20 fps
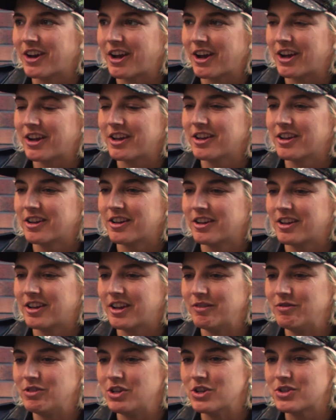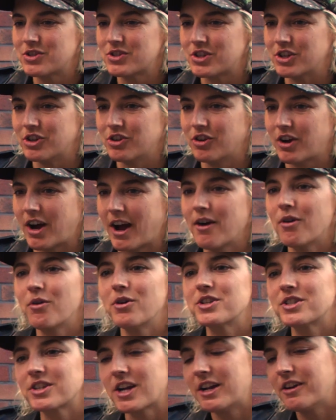I am used to. I
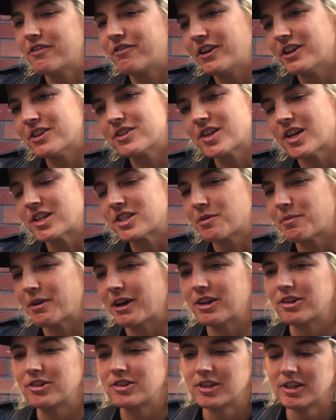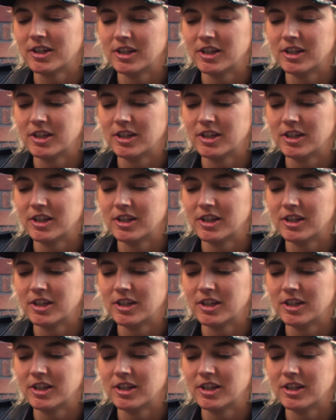always kind of fantasize about